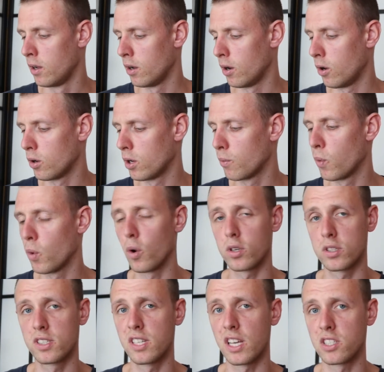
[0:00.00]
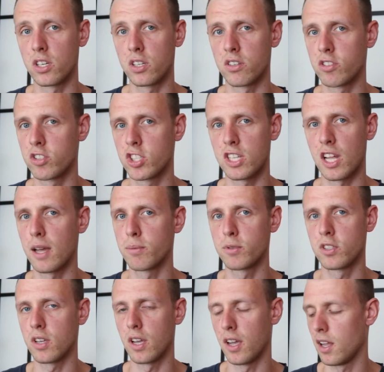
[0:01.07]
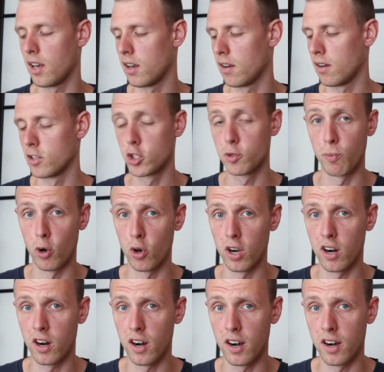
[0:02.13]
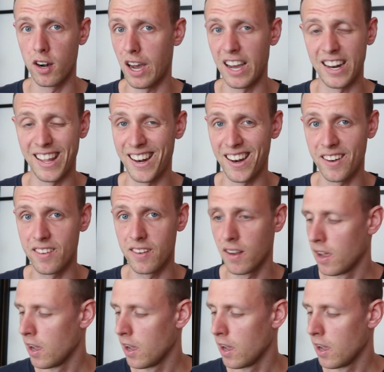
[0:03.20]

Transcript: only walked 600 steps, and spoiler, I didn't.